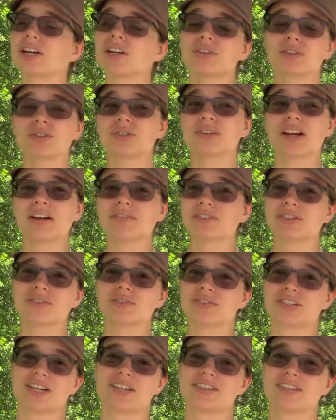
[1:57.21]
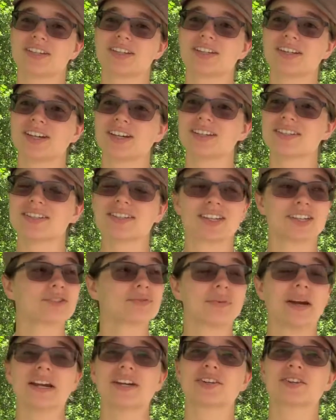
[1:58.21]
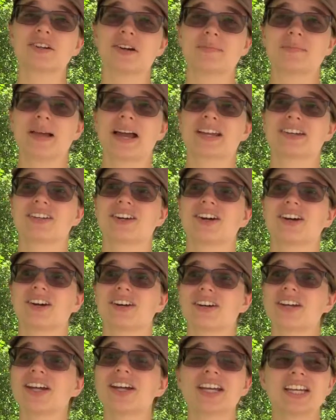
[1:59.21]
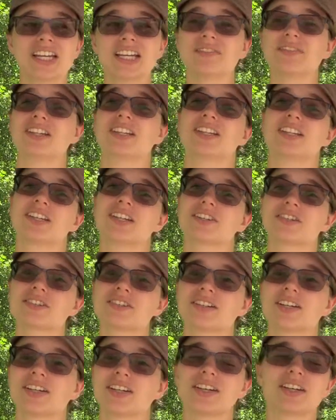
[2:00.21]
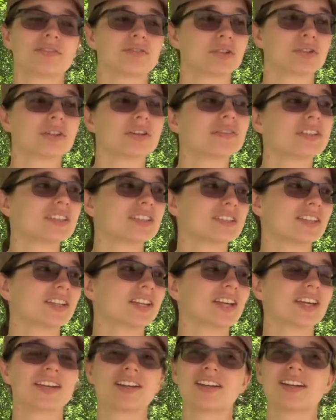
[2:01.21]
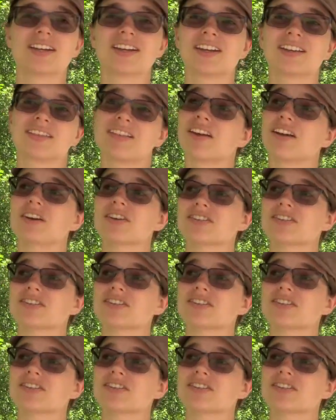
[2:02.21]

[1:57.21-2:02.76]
You don't have to go chase it. It's, it's right in your own backyard. Even in the inner city, if you live in the city, there